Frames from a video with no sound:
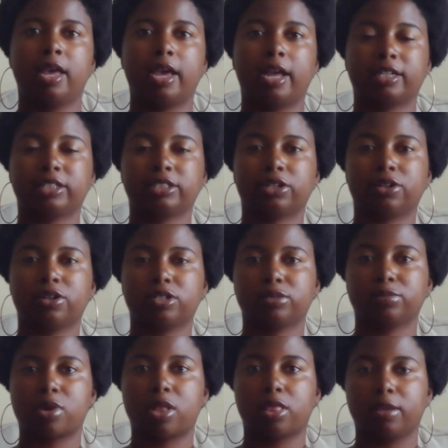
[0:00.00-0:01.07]
How to start a
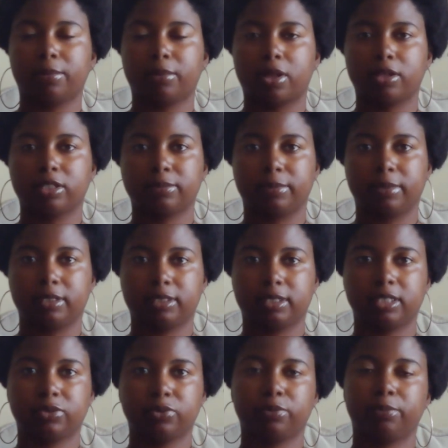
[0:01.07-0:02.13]
small lip gloss
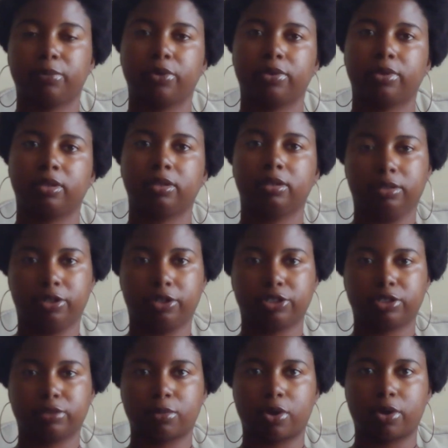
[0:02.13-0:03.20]
business with building your
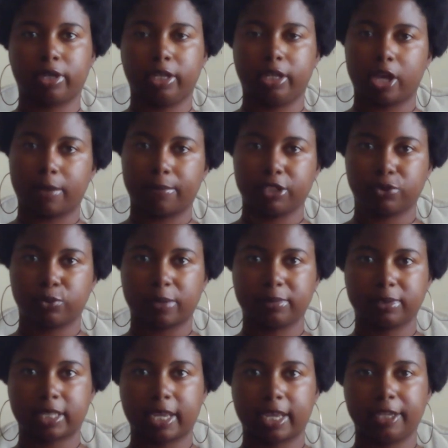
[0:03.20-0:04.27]
small e-commerce
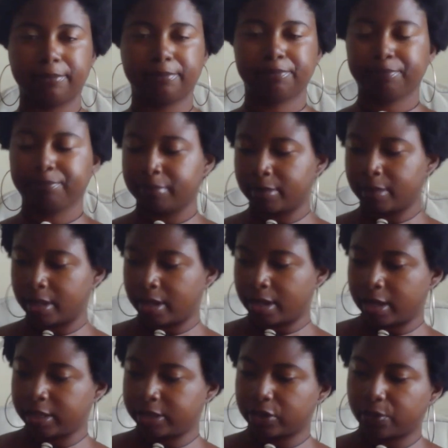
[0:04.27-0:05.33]
website.
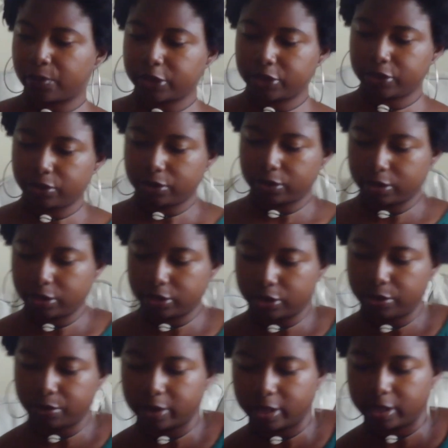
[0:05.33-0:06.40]
So what you're going to
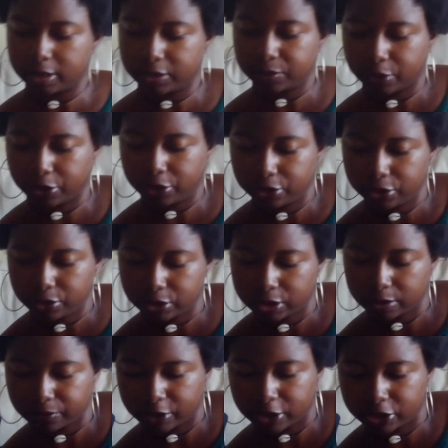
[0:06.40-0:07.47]
do is when you do
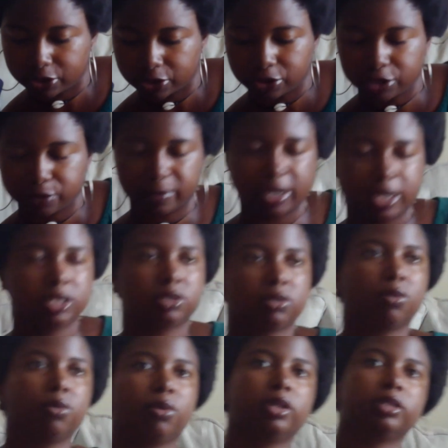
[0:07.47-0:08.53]
some research
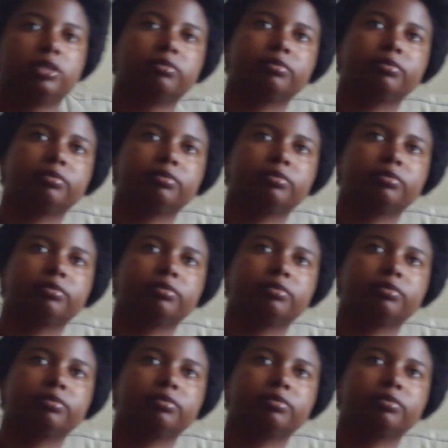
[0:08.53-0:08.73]
based on,